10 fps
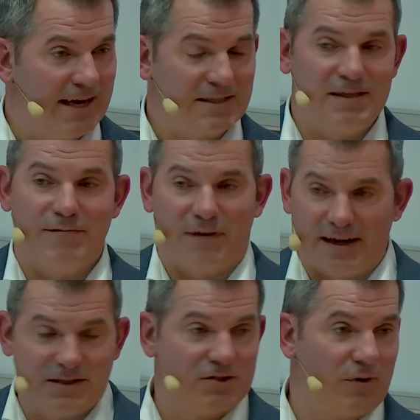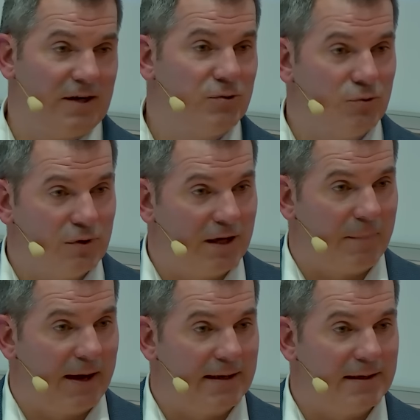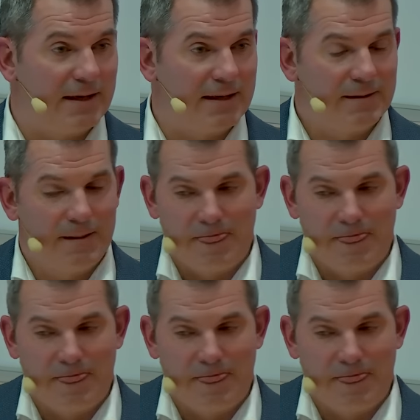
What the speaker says: Actually, Pfizer tried to do that back in the day.